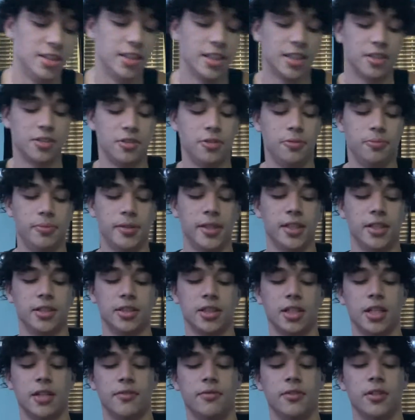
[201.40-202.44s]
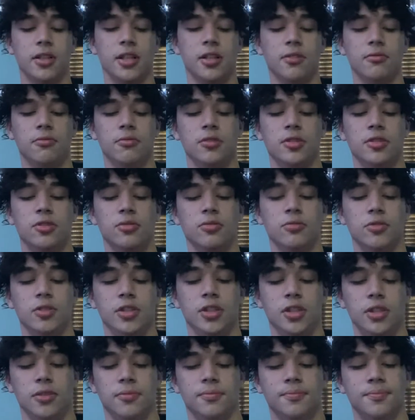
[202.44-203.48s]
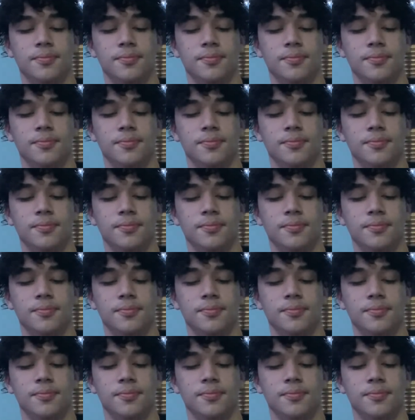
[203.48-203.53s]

next two pairs I got for like 120,